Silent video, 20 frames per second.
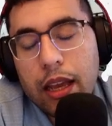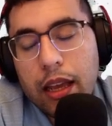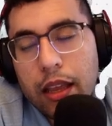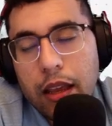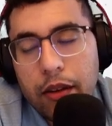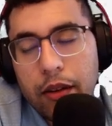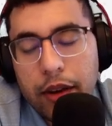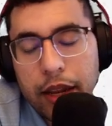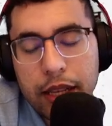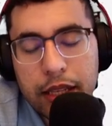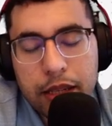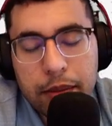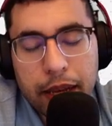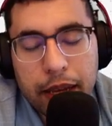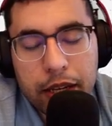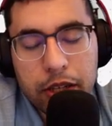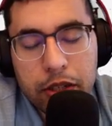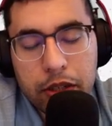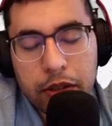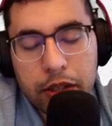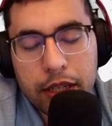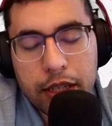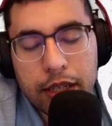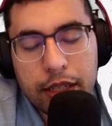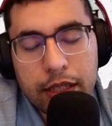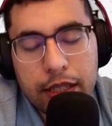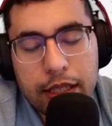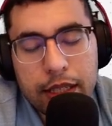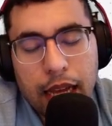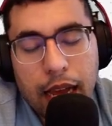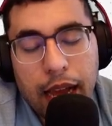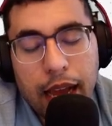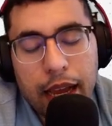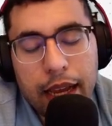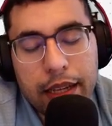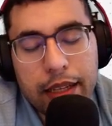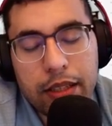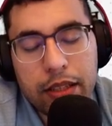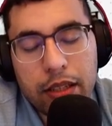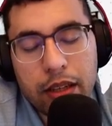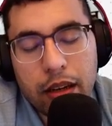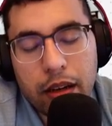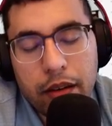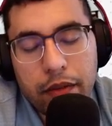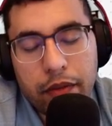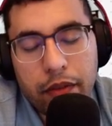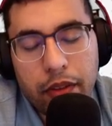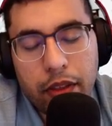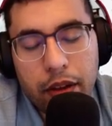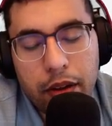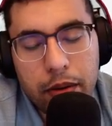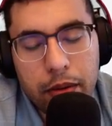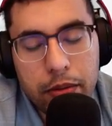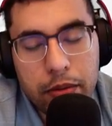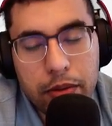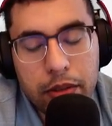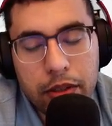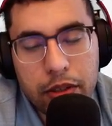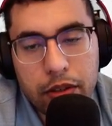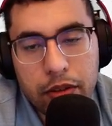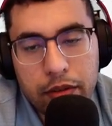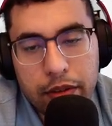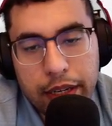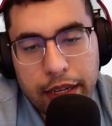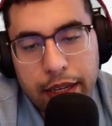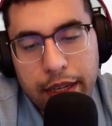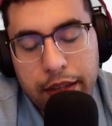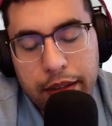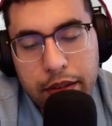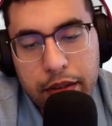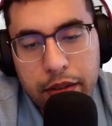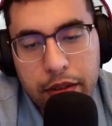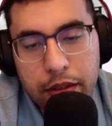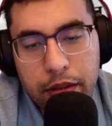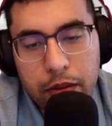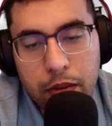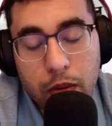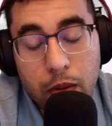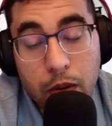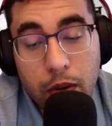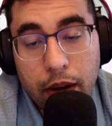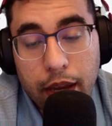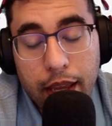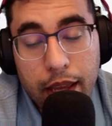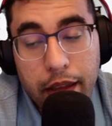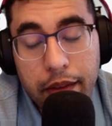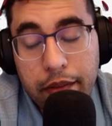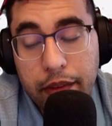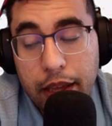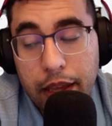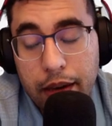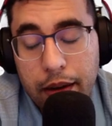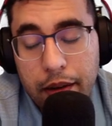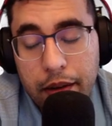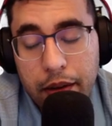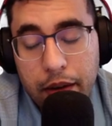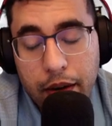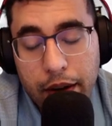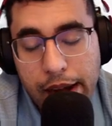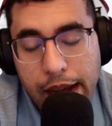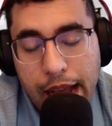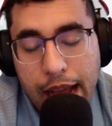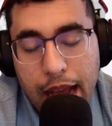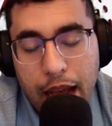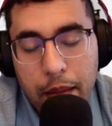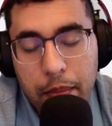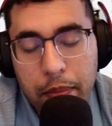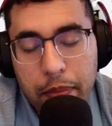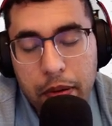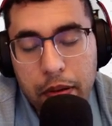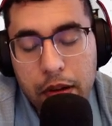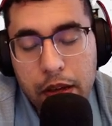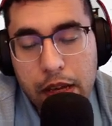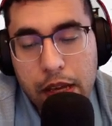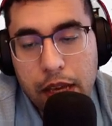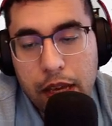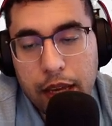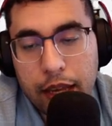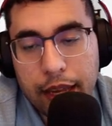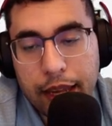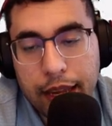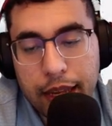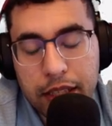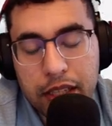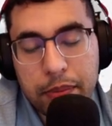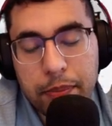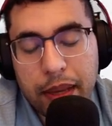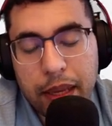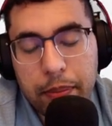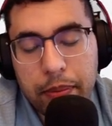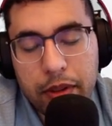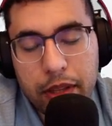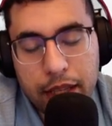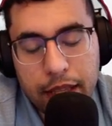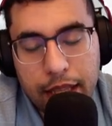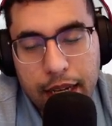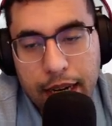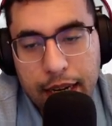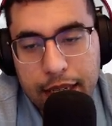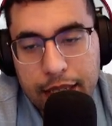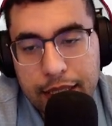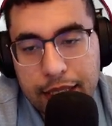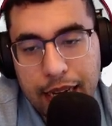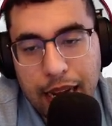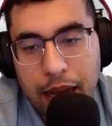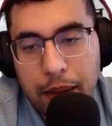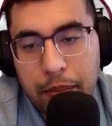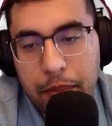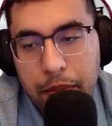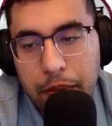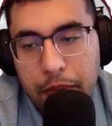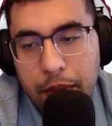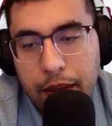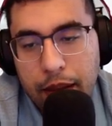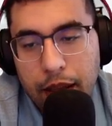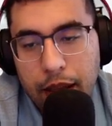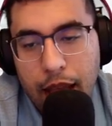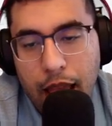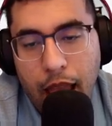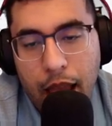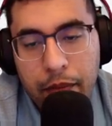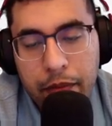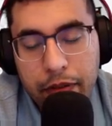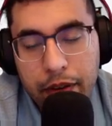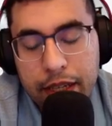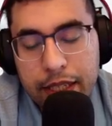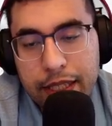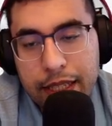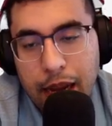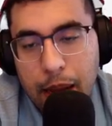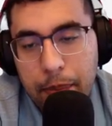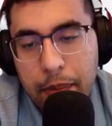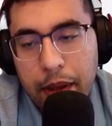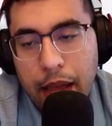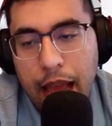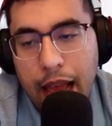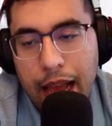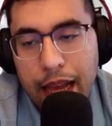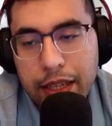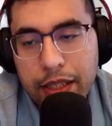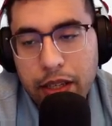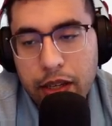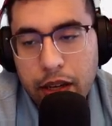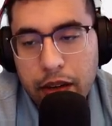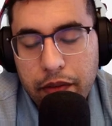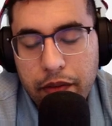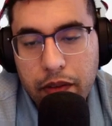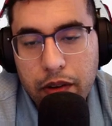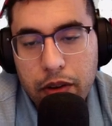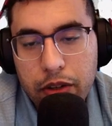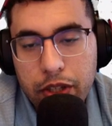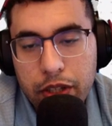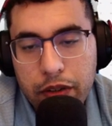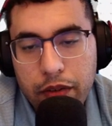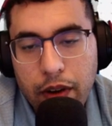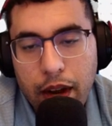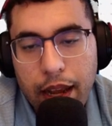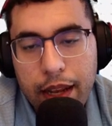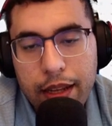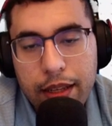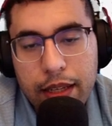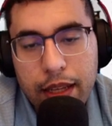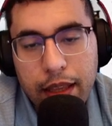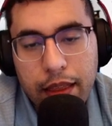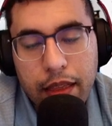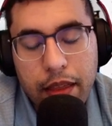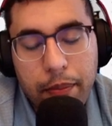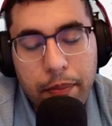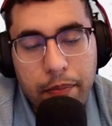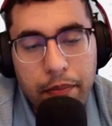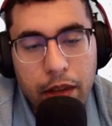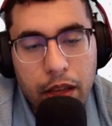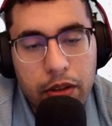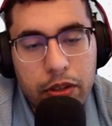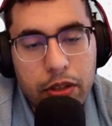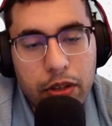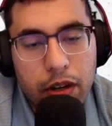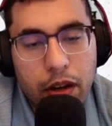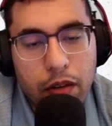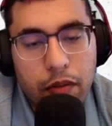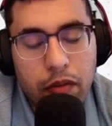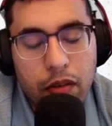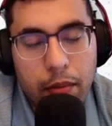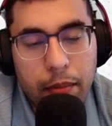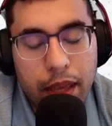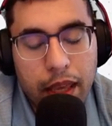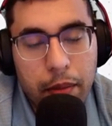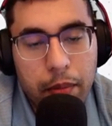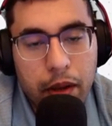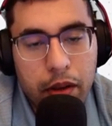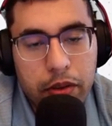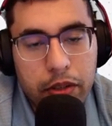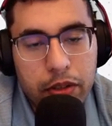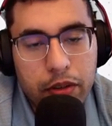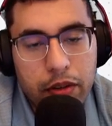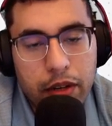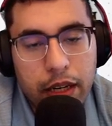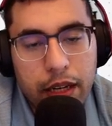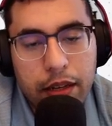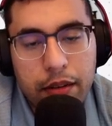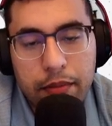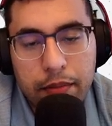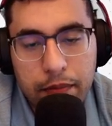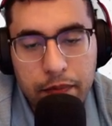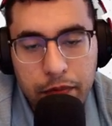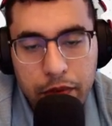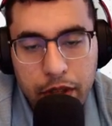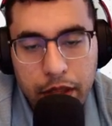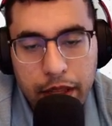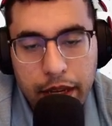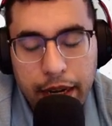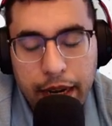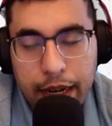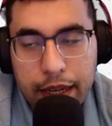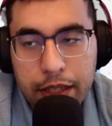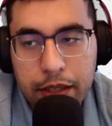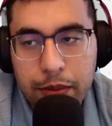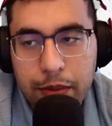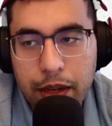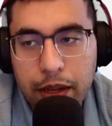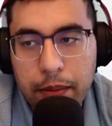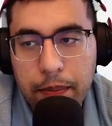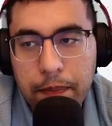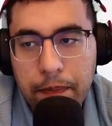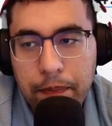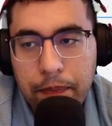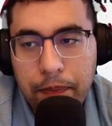You need to make sure the designs of those screens or even your app gets people to the next step. Every step it has a conversion, right? Did the user go from email screen to the next one?